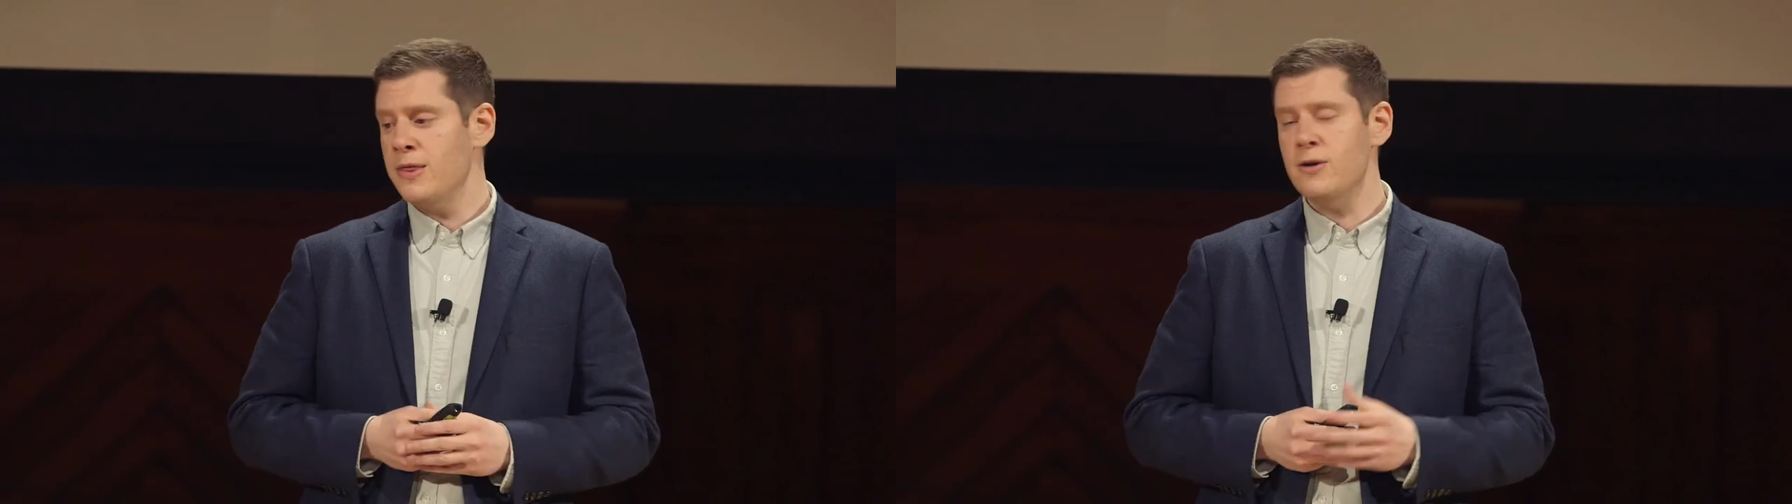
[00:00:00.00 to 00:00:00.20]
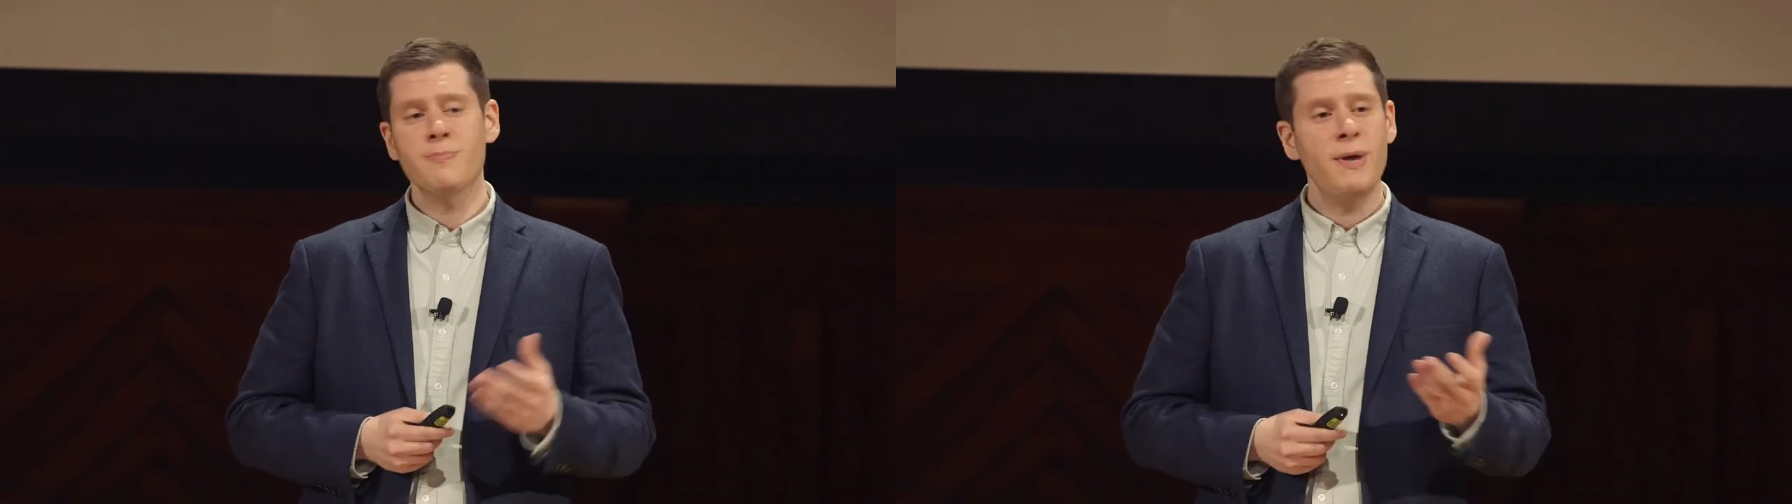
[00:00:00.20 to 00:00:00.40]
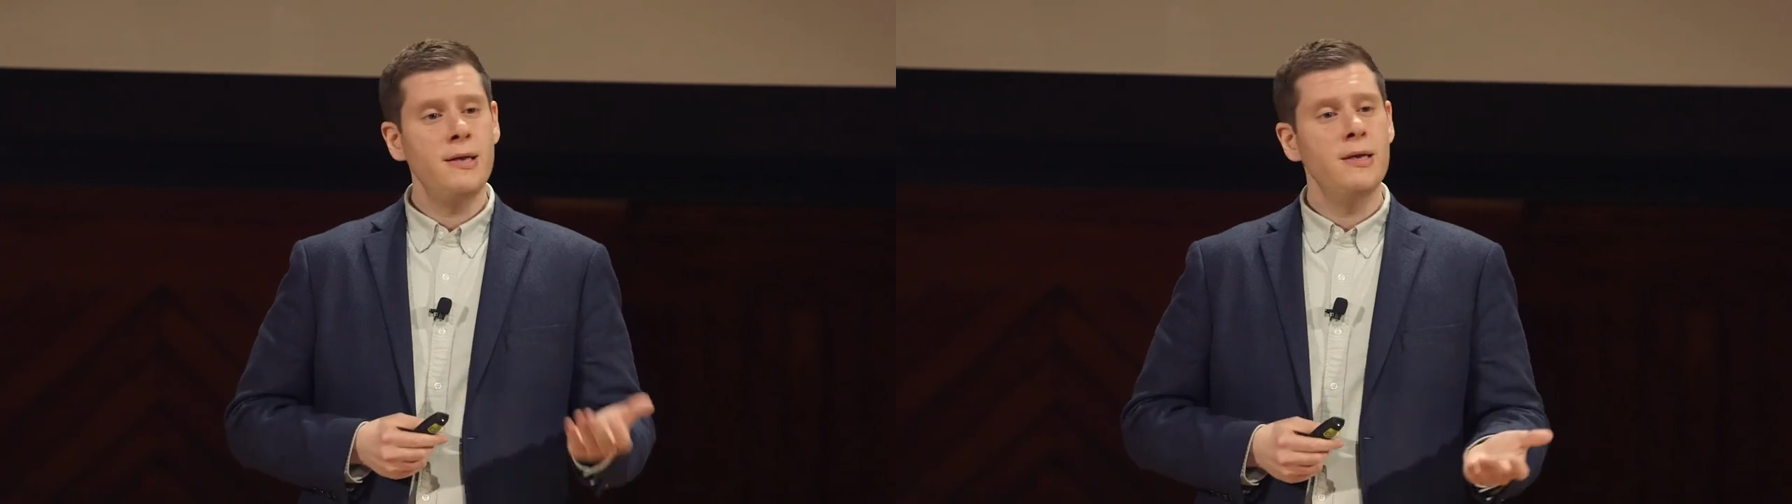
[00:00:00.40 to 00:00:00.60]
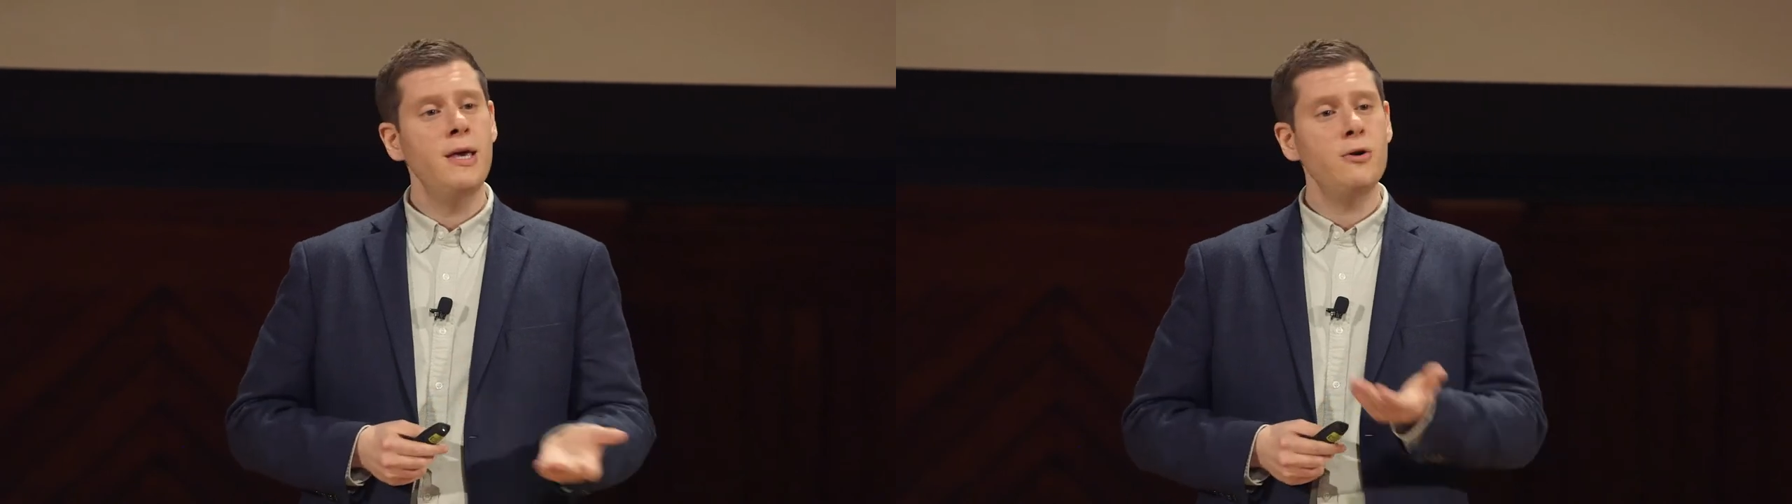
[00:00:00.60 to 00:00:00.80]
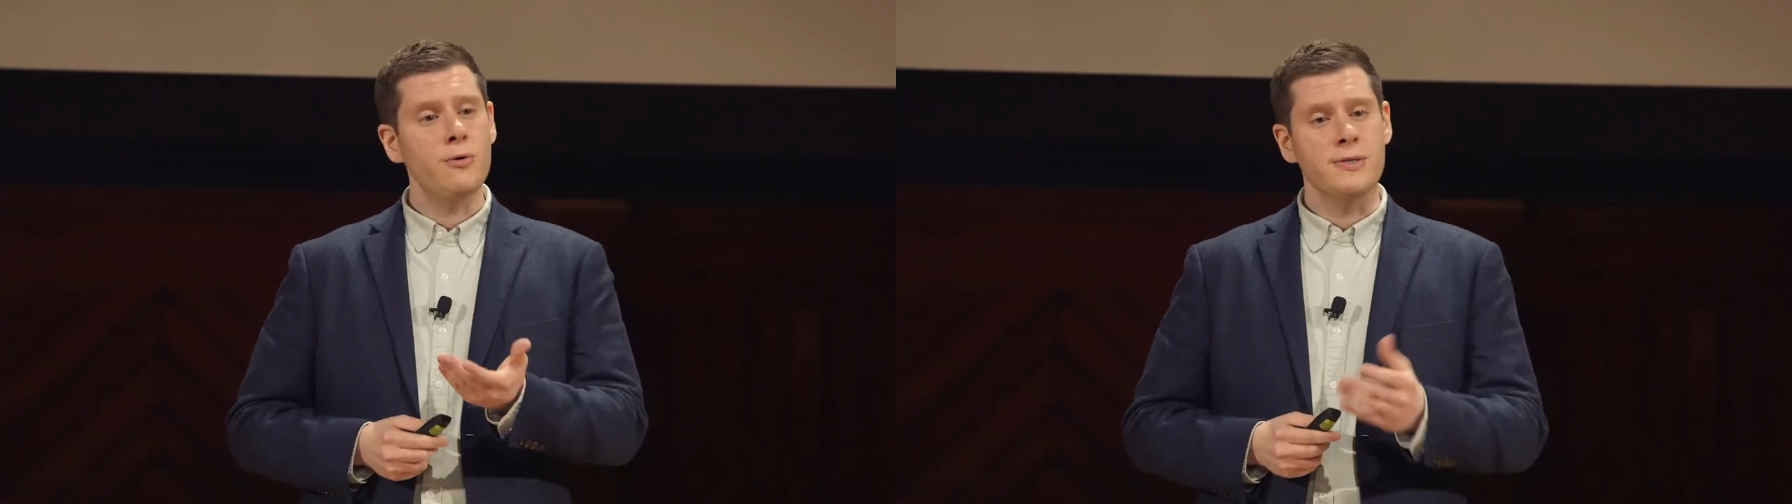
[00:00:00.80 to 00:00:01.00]
there's been an
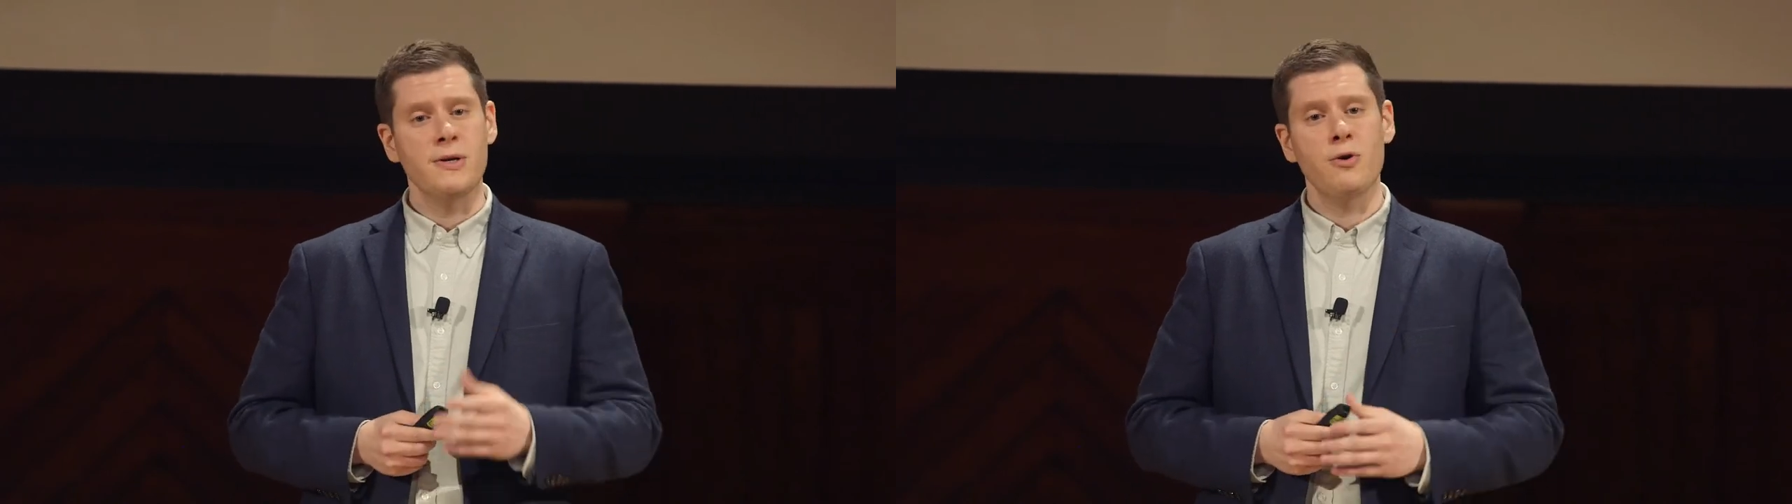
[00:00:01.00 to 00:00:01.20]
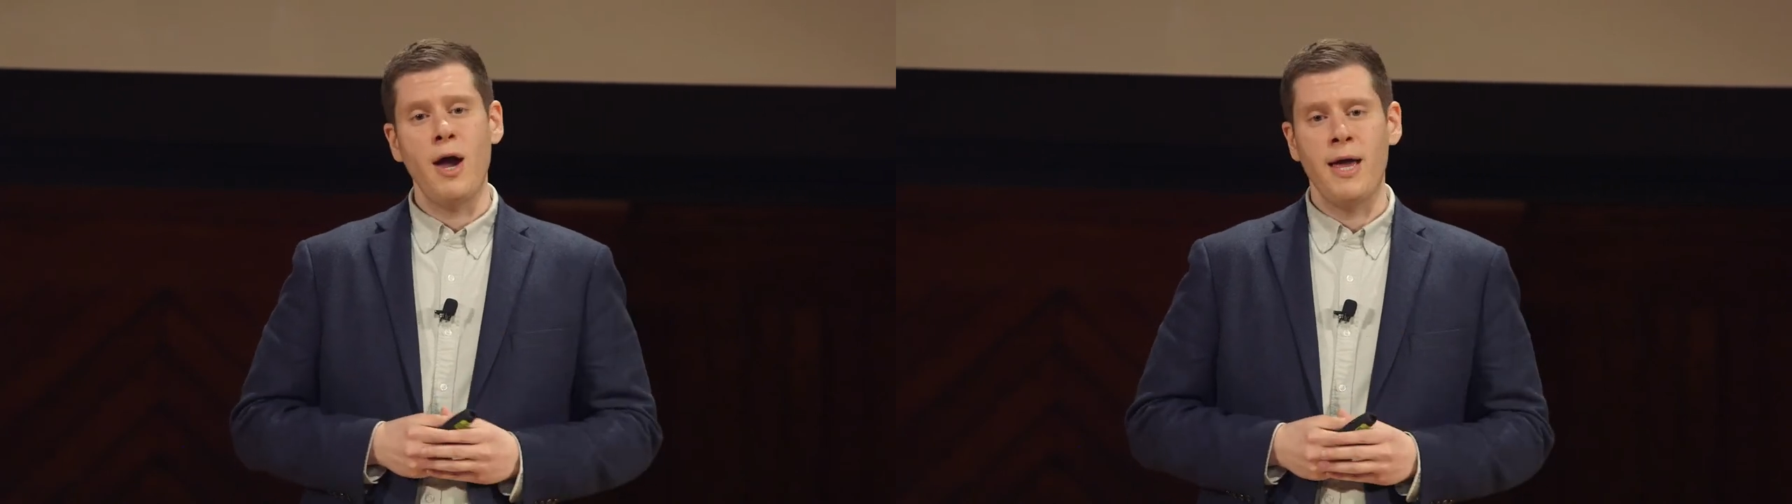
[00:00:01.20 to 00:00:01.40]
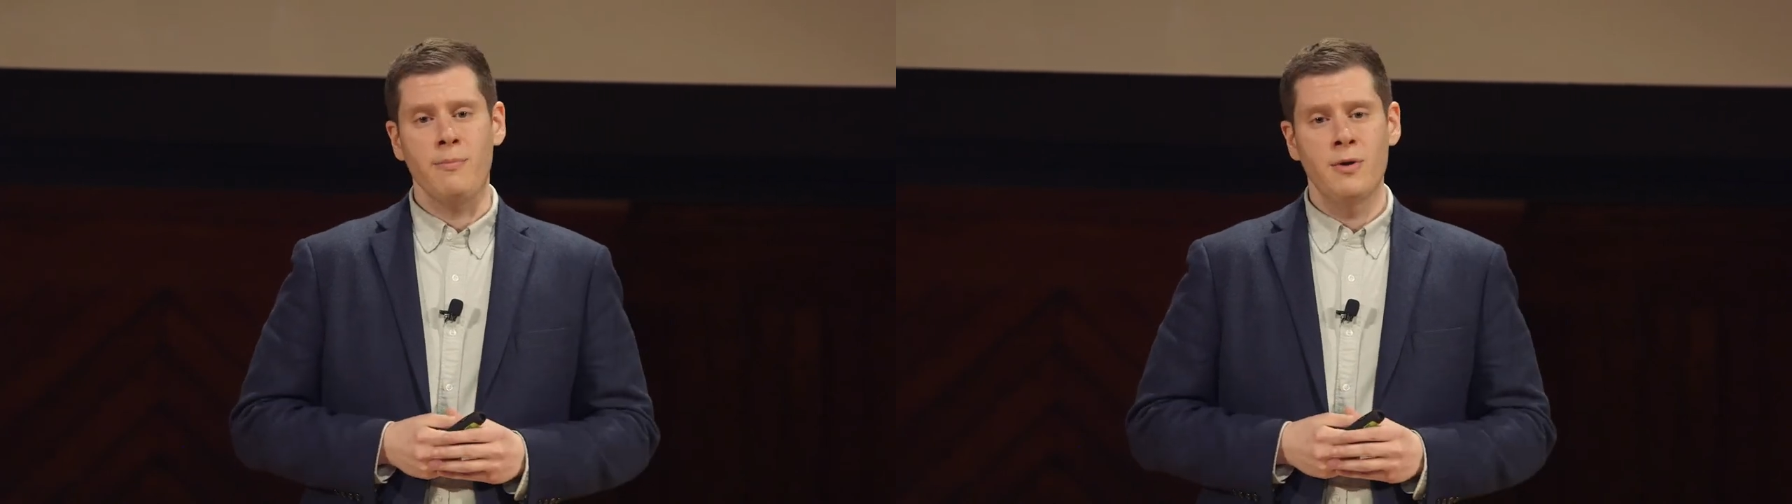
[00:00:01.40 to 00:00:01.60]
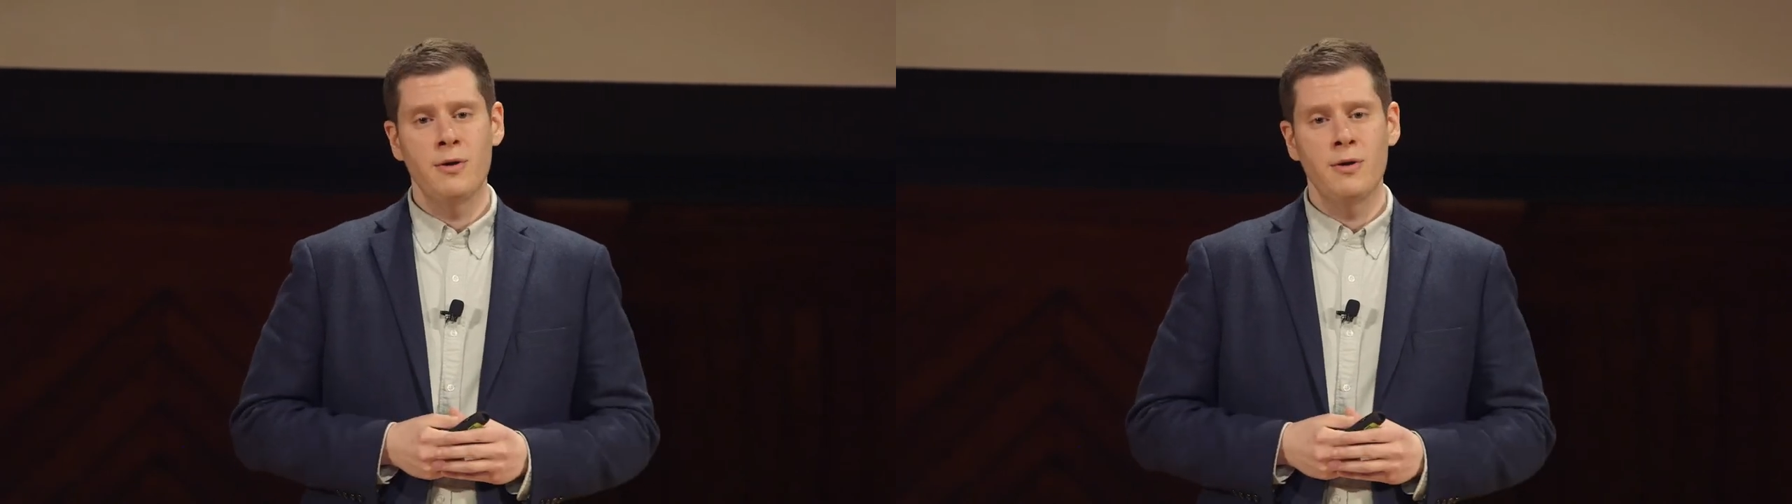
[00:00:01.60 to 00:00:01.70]
increase in crime.